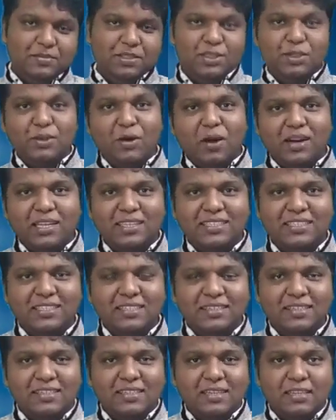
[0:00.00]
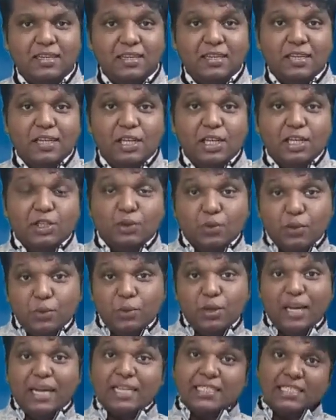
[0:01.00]
You got it. So
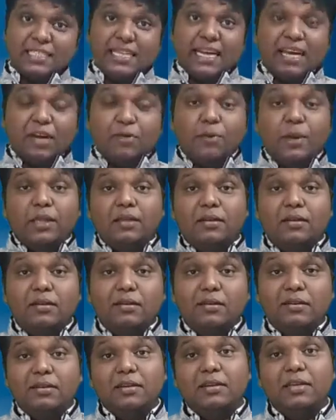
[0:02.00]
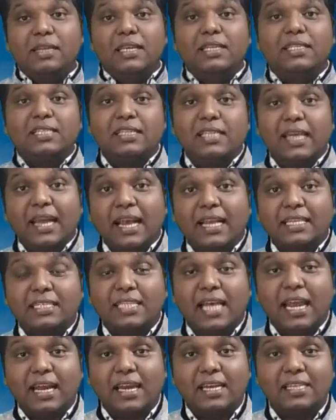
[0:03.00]
let us check whether it's the
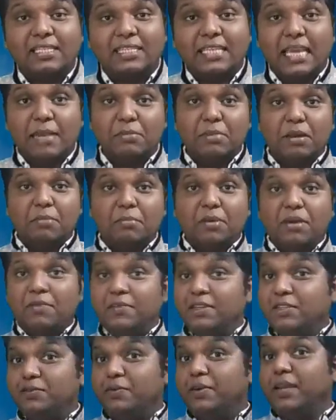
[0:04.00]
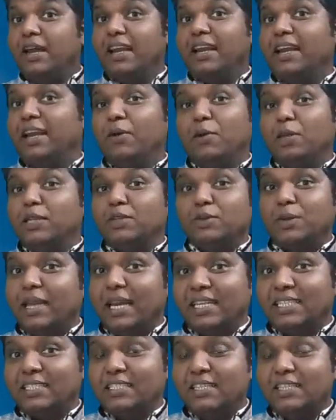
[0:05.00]
exactly same number which we are going to
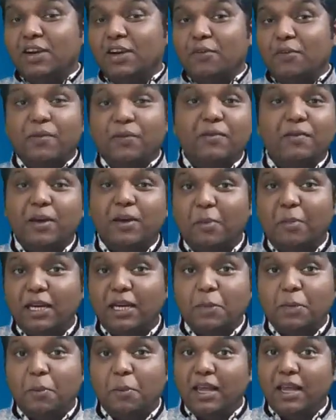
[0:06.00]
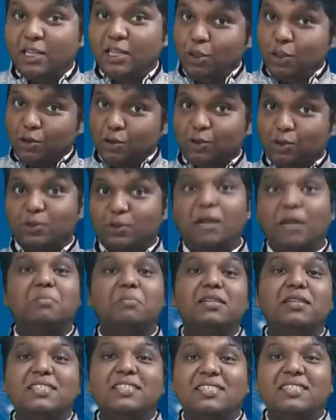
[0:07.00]
get when we are multiplying those two
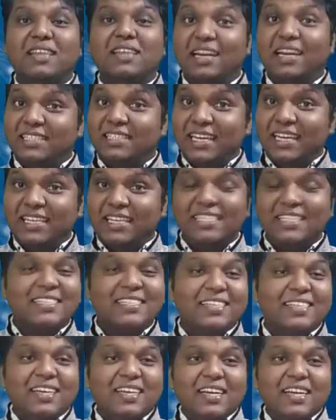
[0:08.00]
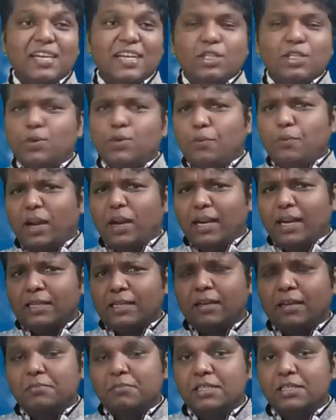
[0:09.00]
numbers. Let us check it. So what are
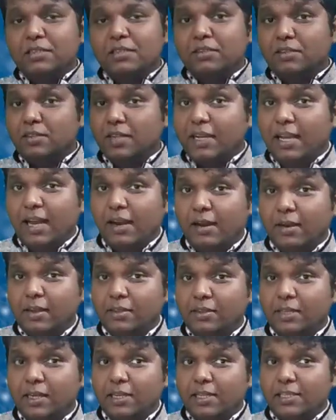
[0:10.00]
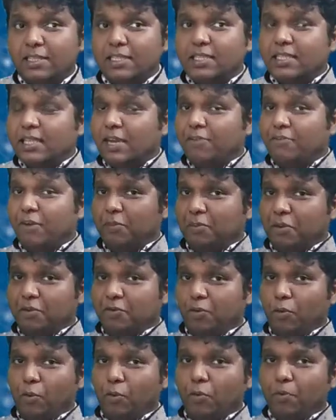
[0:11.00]
the numbers? 336 and
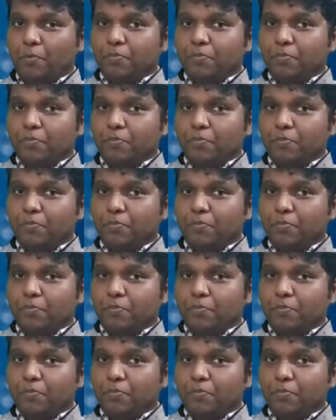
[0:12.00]
54.